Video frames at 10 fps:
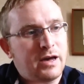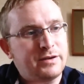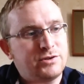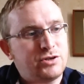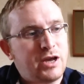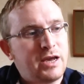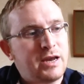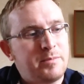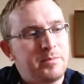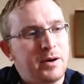and Jade
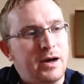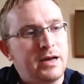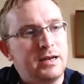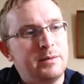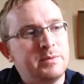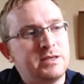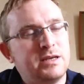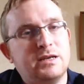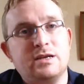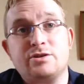Empire
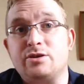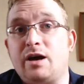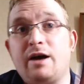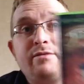Limited Edition. I